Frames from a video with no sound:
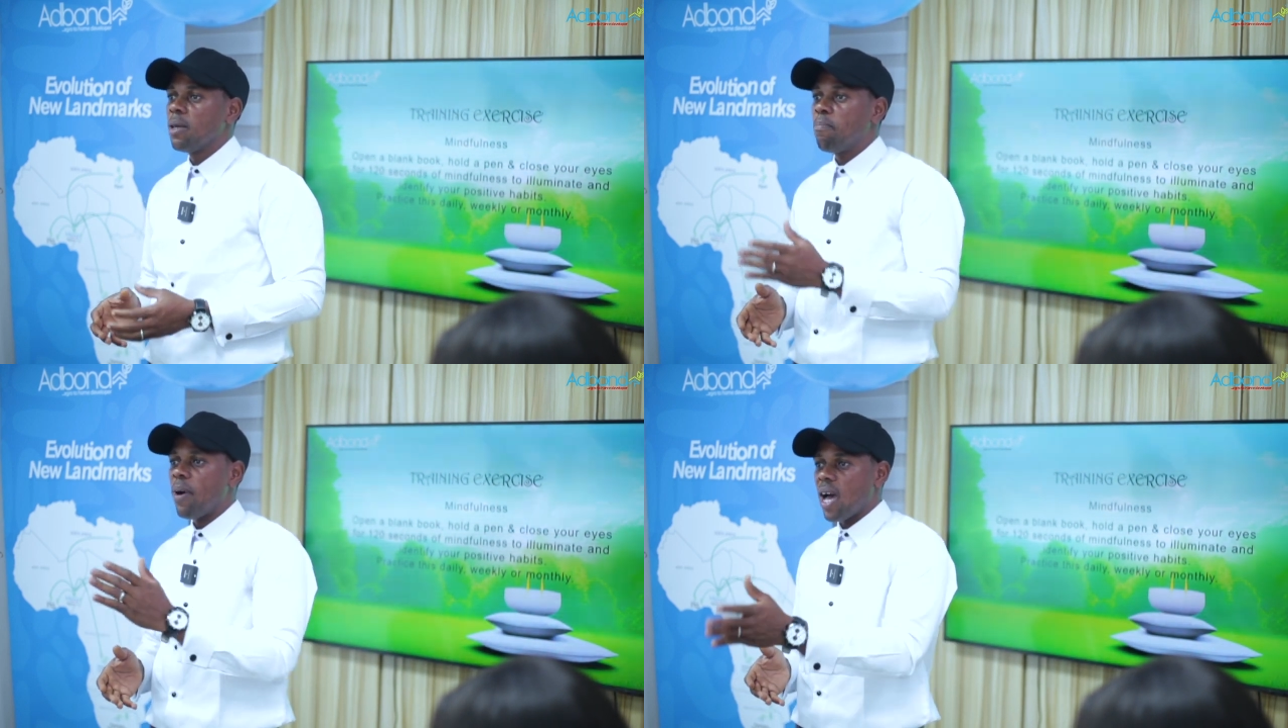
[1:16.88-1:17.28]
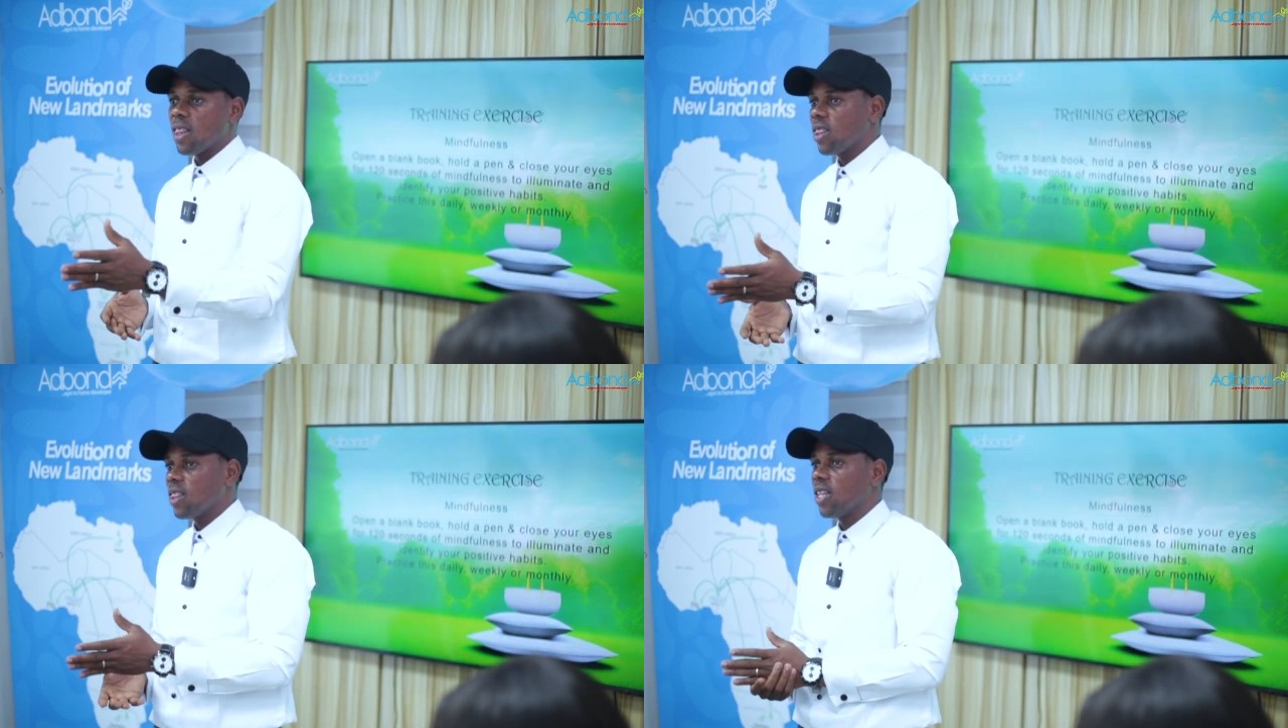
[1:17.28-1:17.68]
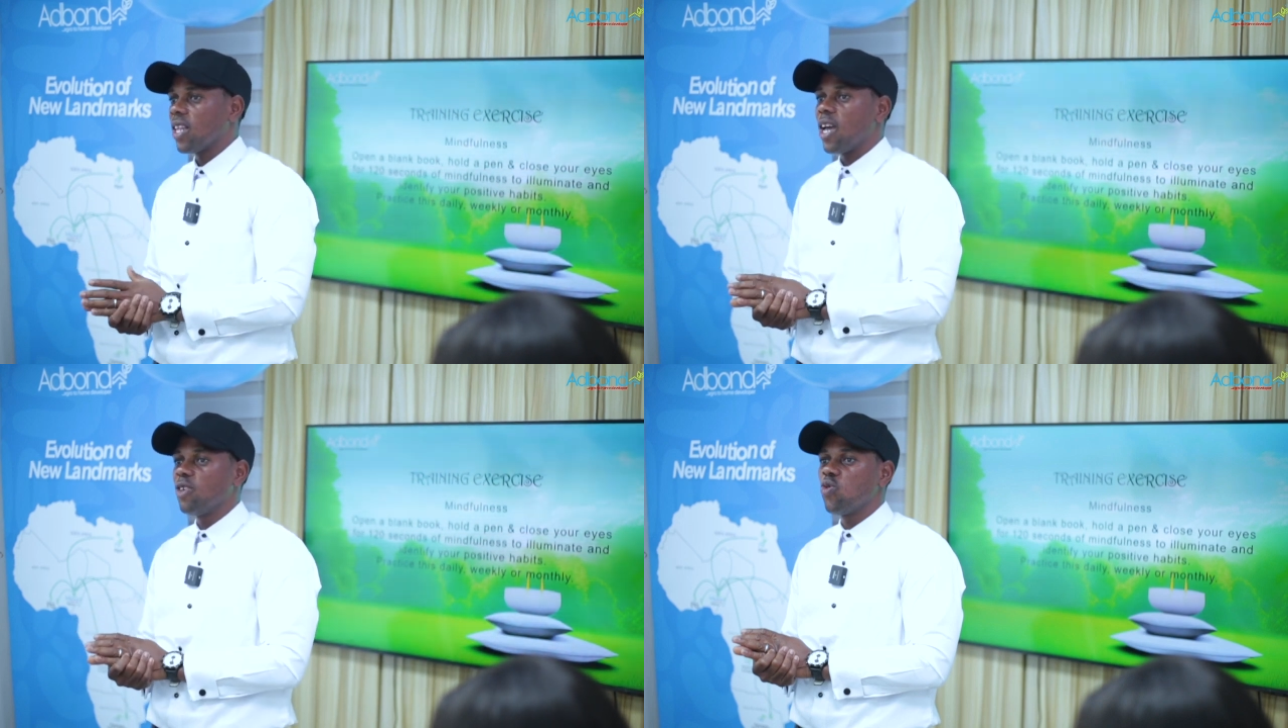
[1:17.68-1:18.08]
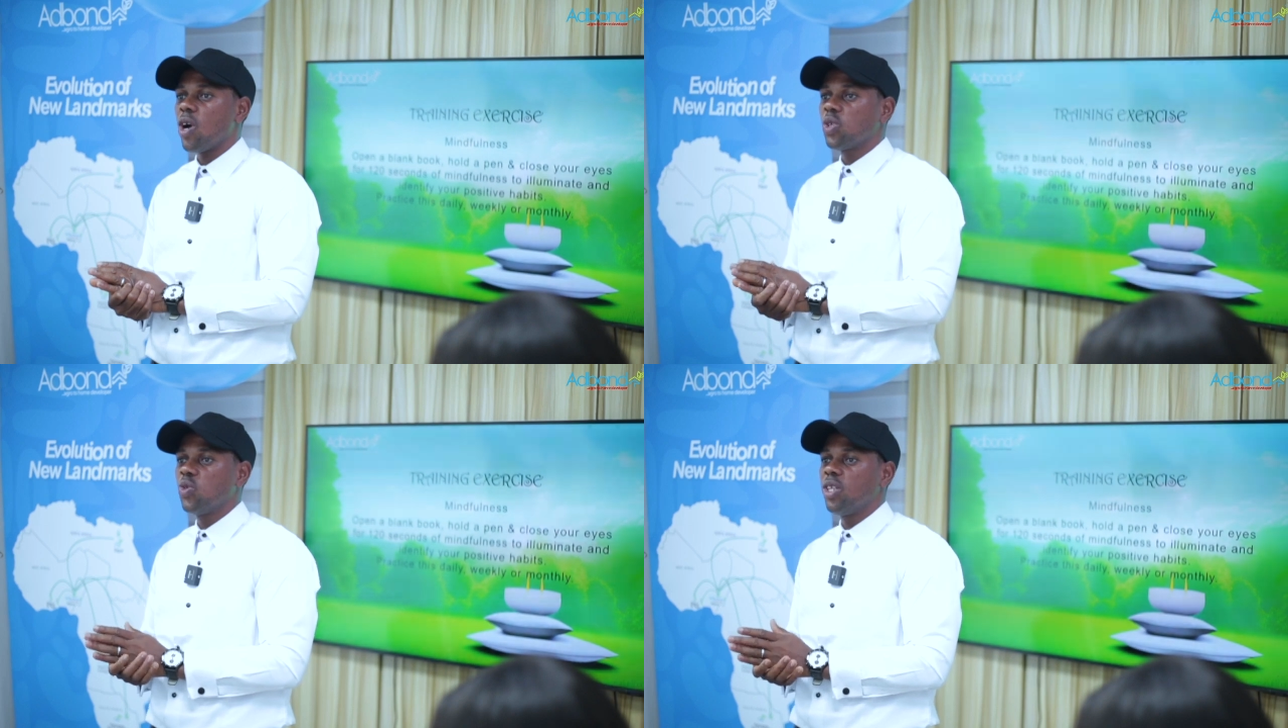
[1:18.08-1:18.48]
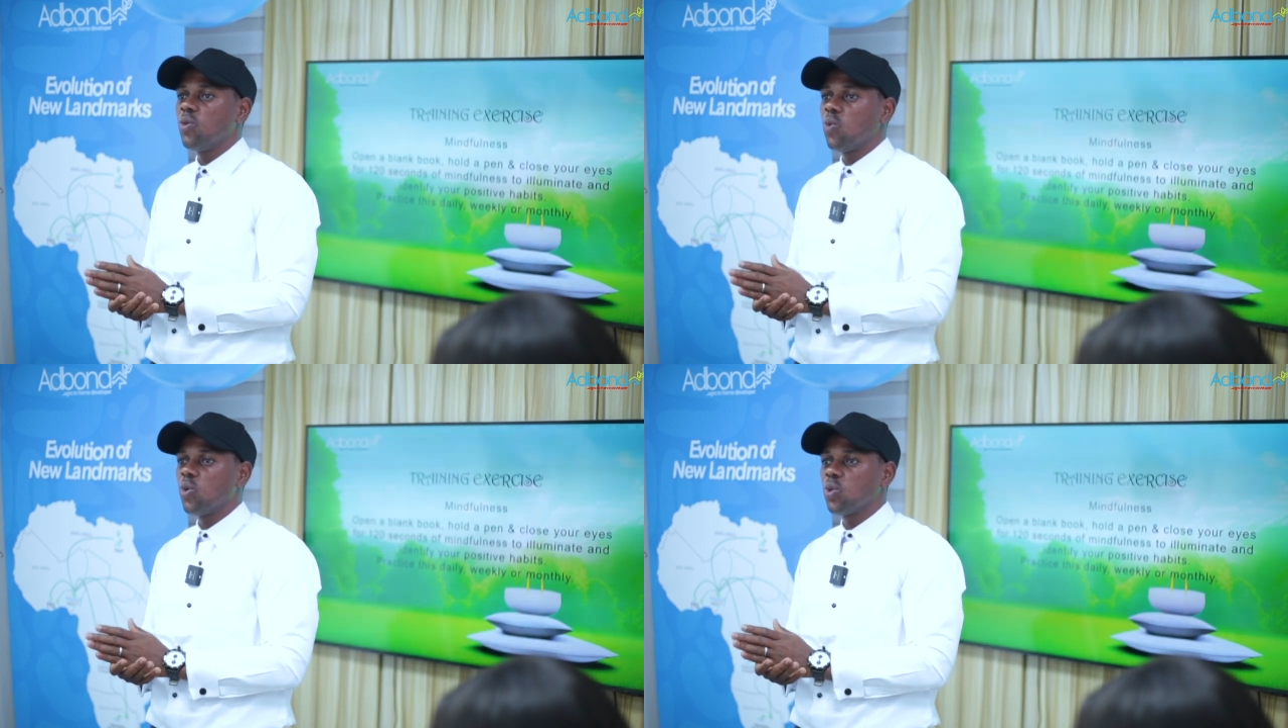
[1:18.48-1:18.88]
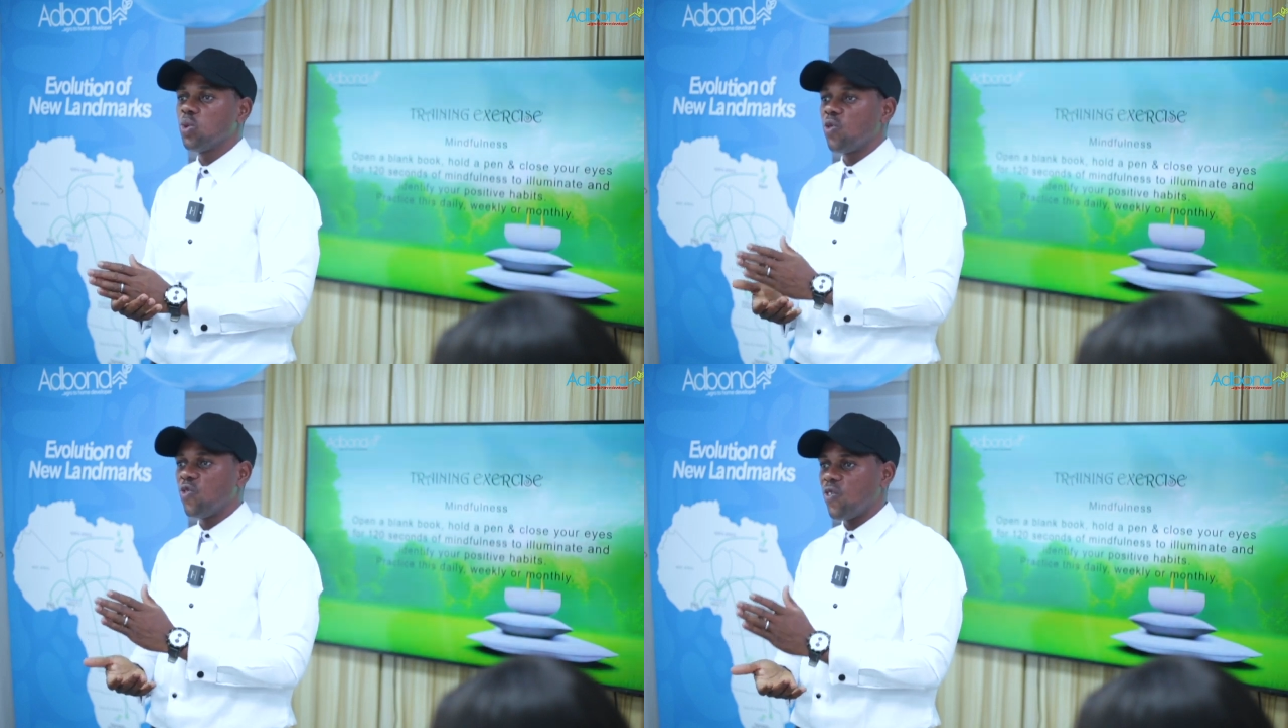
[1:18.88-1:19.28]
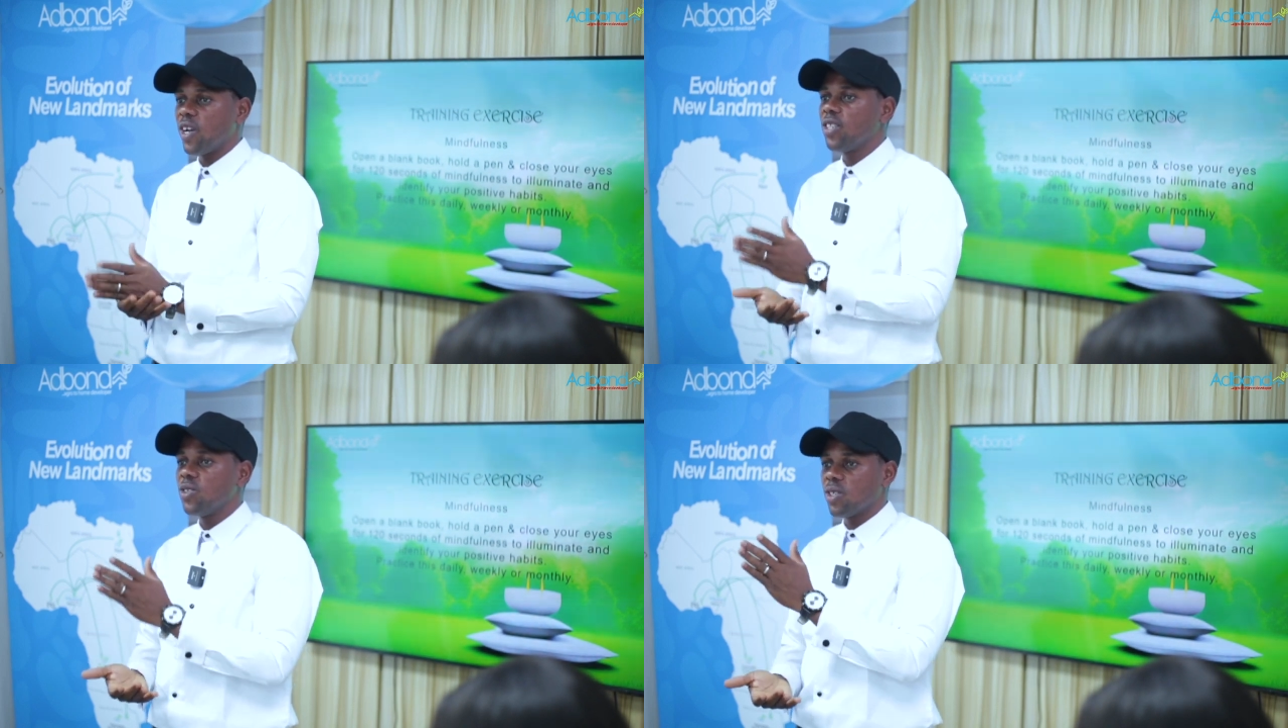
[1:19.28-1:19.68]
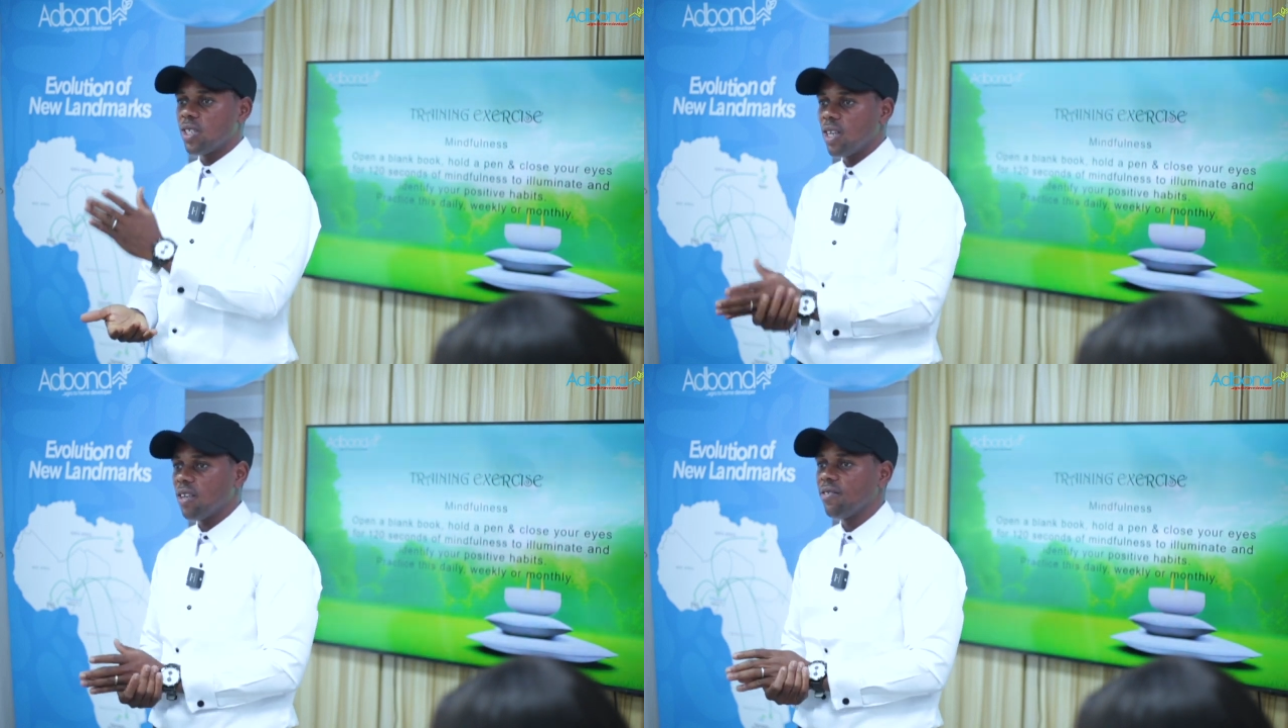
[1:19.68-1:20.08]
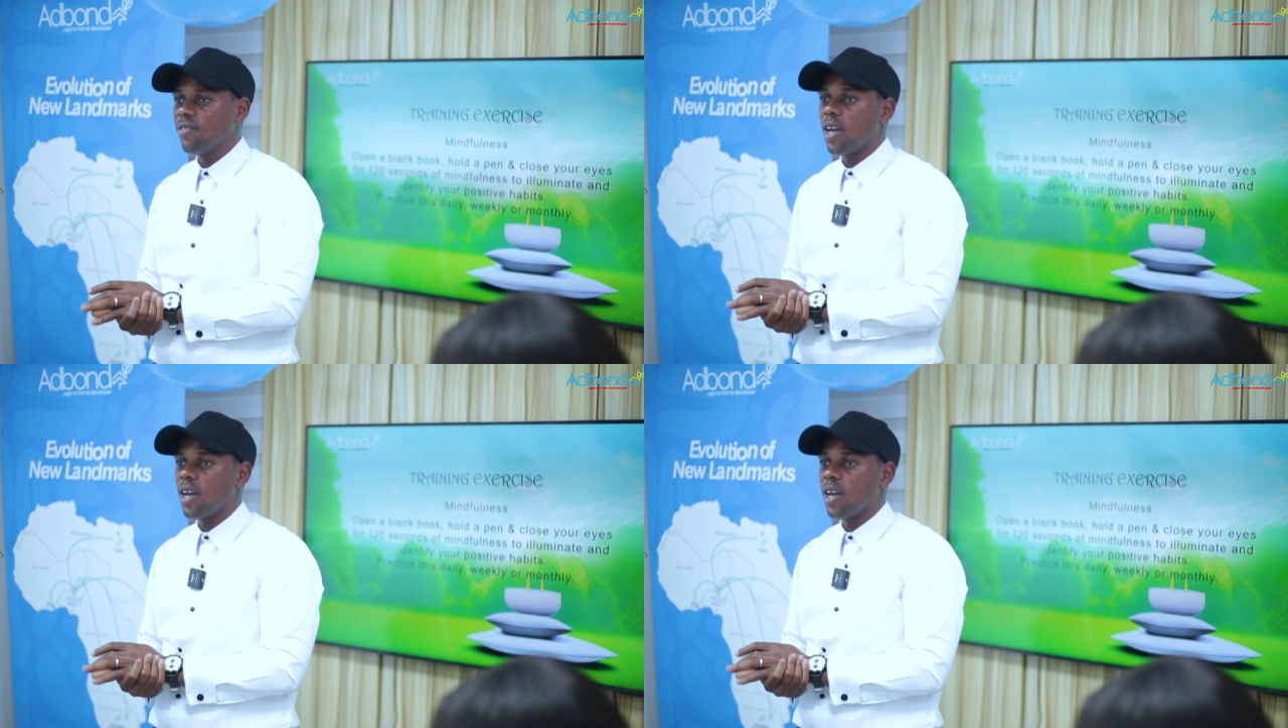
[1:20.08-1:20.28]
path that you actually want to find yourself,